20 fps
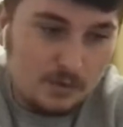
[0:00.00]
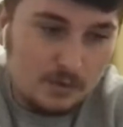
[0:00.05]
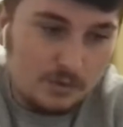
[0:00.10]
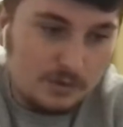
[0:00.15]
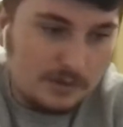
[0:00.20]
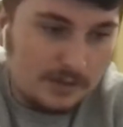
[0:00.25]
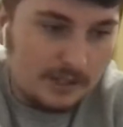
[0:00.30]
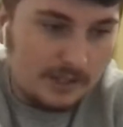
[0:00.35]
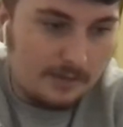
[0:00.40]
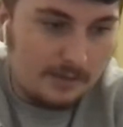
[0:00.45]
We'll
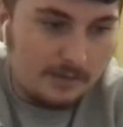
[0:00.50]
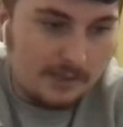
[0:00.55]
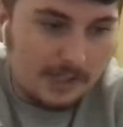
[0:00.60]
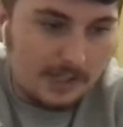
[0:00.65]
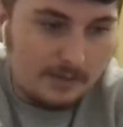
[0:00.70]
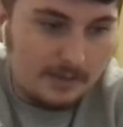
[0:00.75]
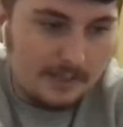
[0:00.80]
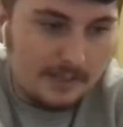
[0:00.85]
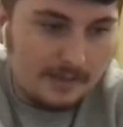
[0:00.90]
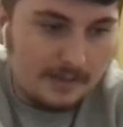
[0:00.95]
see
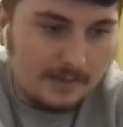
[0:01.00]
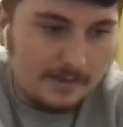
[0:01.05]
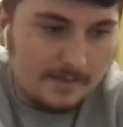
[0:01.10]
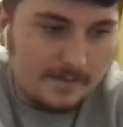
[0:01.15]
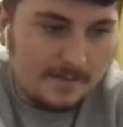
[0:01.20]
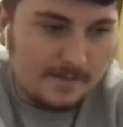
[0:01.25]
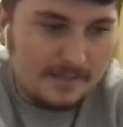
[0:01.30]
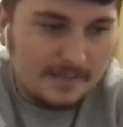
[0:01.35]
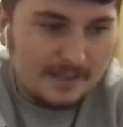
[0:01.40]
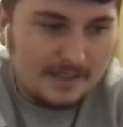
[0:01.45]
how he gets
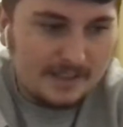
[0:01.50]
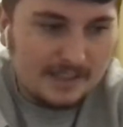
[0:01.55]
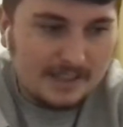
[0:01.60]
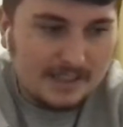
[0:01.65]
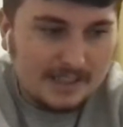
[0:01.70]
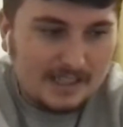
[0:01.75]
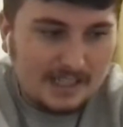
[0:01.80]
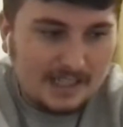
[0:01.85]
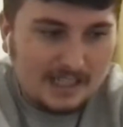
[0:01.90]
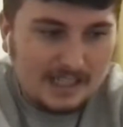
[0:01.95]
on.
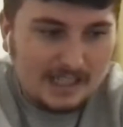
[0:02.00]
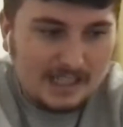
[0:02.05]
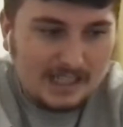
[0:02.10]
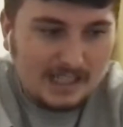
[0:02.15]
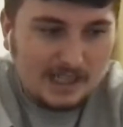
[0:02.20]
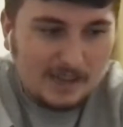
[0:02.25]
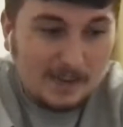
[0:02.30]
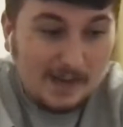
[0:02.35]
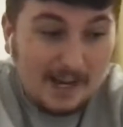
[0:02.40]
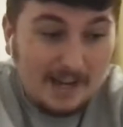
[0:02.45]

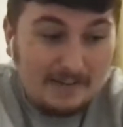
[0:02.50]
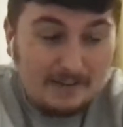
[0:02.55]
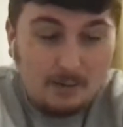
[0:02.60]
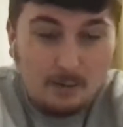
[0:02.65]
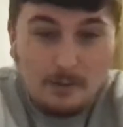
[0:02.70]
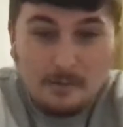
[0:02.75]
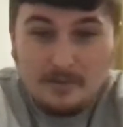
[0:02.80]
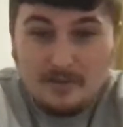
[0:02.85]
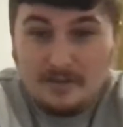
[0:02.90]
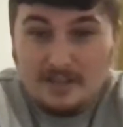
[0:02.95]
AFC
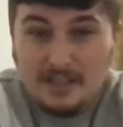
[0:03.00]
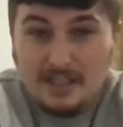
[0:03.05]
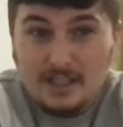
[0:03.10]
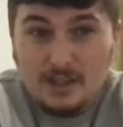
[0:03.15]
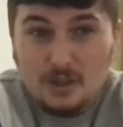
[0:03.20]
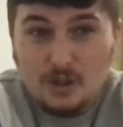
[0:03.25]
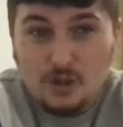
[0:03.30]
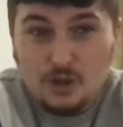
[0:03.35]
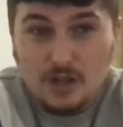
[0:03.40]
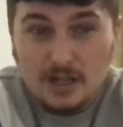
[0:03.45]
Wimbledon
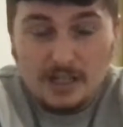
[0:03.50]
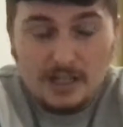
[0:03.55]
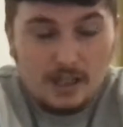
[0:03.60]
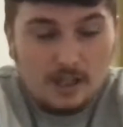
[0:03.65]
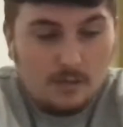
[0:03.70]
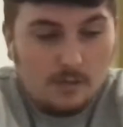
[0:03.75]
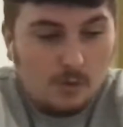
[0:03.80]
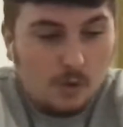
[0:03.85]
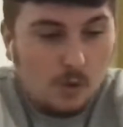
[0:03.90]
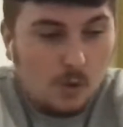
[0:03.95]
against
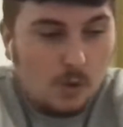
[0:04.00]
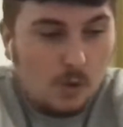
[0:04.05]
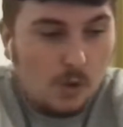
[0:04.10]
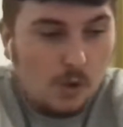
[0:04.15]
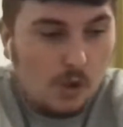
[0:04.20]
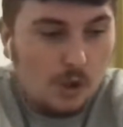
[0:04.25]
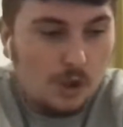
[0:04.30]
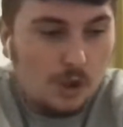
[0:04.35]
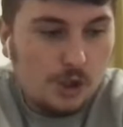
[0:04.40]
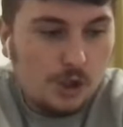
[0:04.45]
Gillingham
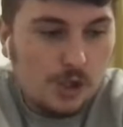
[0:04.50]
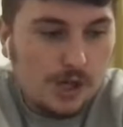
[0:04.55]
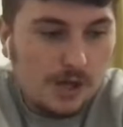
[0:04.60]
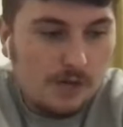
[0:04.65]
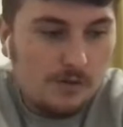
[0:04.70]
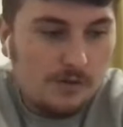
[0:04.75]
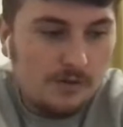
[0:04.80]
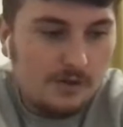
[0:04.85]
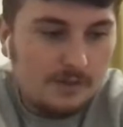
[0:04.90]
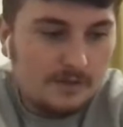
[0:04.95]
or
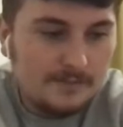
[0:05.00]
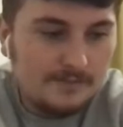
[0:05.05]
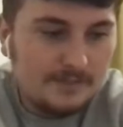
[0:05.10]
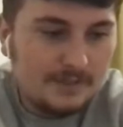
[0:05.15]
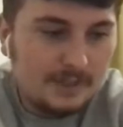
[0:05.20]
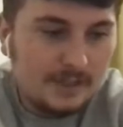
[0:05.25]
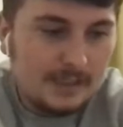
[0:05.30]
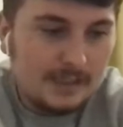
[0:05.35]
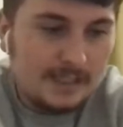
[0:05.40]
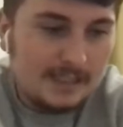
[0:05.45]
Cheltenham.
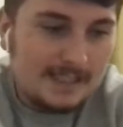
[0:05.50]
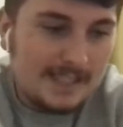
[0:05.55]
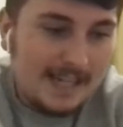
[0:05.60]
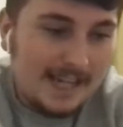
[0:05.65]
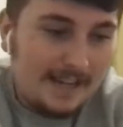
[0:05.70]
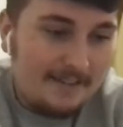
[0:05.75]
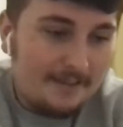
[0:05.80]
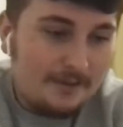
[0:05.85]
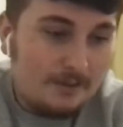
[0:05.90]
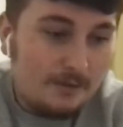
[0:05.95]

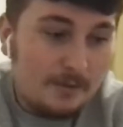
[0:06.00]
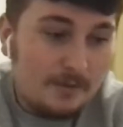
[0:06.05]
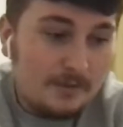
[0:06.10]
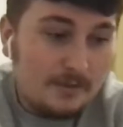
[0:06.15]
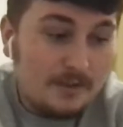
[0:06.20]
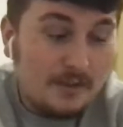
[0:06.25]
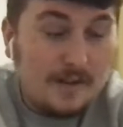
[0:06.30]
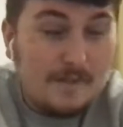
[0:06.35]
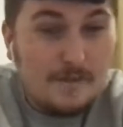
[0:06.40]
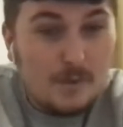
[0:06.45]
AFC
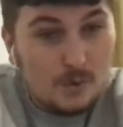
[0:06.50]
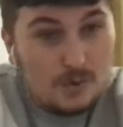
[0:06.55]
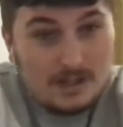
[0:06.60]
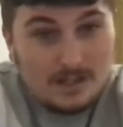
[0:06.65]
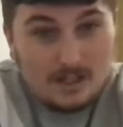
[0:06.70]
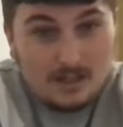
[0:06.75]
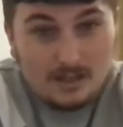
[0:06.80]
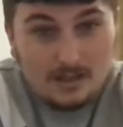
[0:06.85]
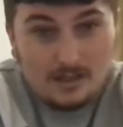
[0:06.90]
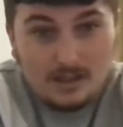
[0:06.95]
Wimbledon
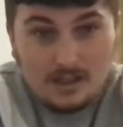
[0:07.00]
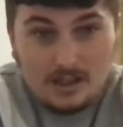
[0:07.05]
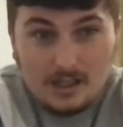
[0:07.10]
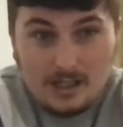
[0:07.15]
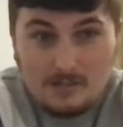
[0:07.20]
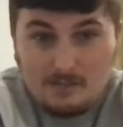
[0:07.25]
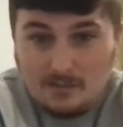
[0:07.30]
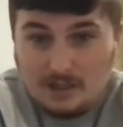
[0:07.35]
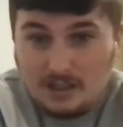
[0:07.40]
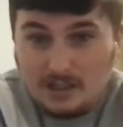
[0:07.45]
avoided
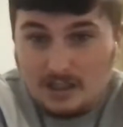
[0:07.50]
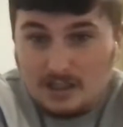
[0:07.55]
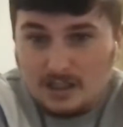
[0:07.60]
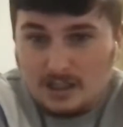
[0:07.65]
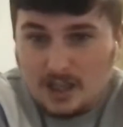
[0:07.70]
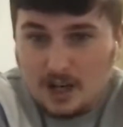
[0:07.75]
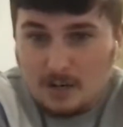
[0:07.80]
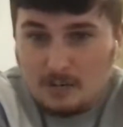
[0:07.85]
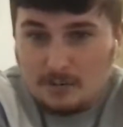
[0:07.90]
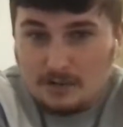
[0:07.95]
a
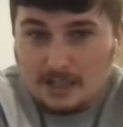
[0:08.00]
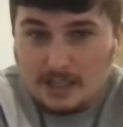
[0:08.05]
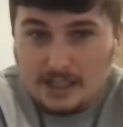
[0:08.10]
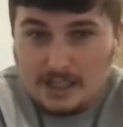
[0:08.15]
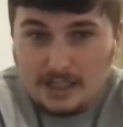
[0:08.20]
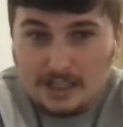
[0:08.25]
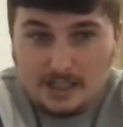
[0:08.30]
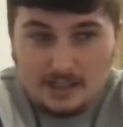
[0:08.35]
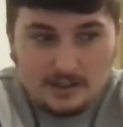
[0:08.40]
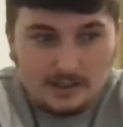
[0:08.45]
cup
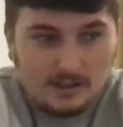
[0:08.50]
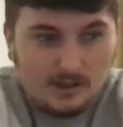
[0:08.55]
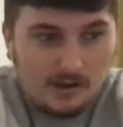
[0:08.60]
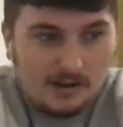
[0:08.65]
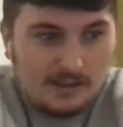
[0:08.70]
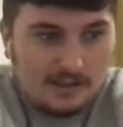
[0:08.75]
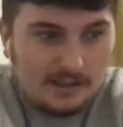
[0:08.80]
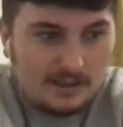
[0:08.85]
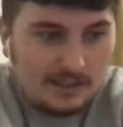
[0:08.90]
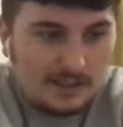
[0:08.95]
set against
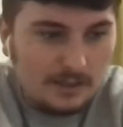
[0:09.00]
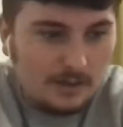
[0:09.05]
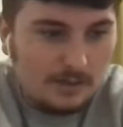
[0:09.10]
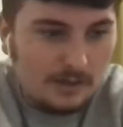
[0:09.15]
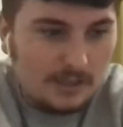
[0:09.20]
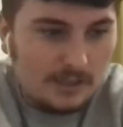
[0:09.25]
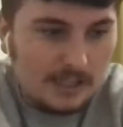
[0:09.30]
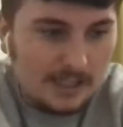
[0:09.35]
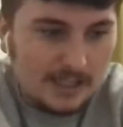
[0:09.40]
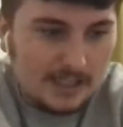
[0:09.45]
Guiseley at the
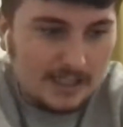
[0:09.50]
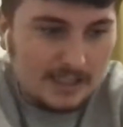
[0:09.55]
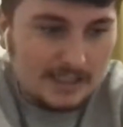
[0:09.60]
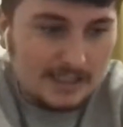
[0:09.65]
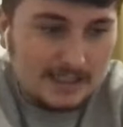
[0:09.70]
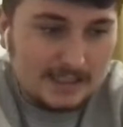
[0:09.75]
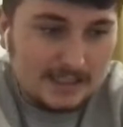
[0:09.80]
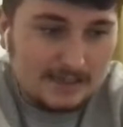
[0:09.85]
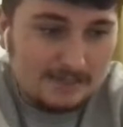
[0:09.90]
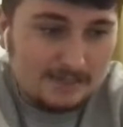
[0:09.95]
weekend.
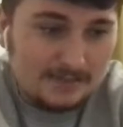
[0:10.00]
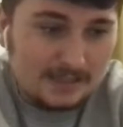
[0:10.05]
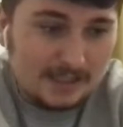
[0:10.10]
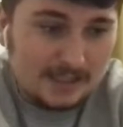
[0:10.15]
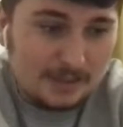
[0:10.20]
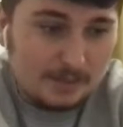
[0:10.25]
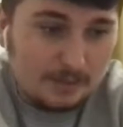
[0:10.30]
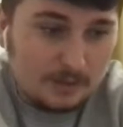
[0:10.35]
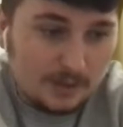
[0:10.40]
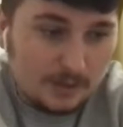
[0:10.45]
They
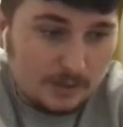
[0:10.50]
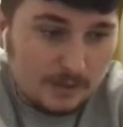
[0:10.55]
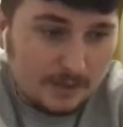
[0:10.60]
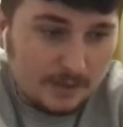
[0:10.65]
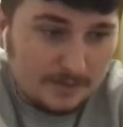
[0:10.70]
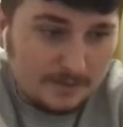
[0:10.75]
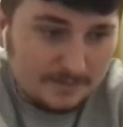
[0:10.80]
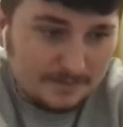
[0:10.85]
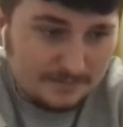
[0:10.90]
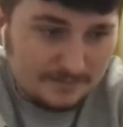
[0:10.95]
did pretty
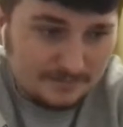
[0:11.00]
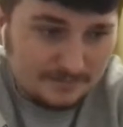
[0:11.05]
well.